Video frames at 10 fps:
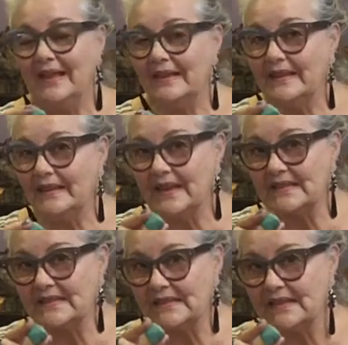
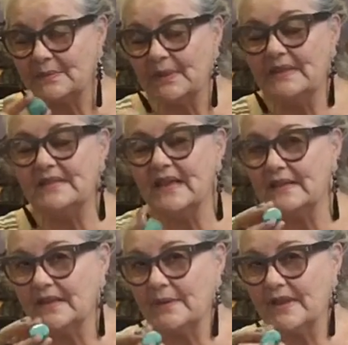Let's place
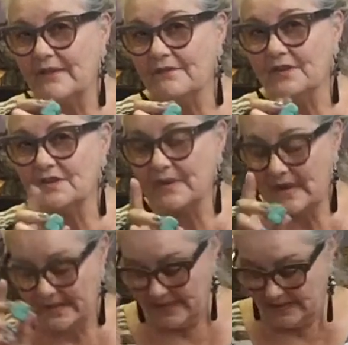that there with that first
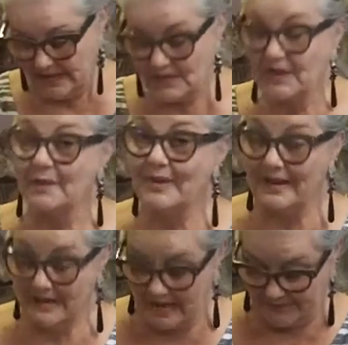week. I think that's going to be
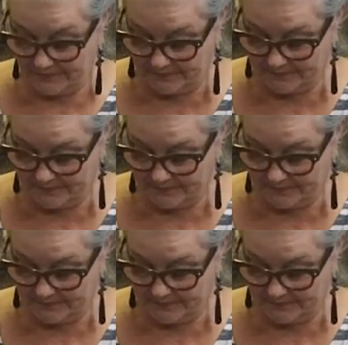enough.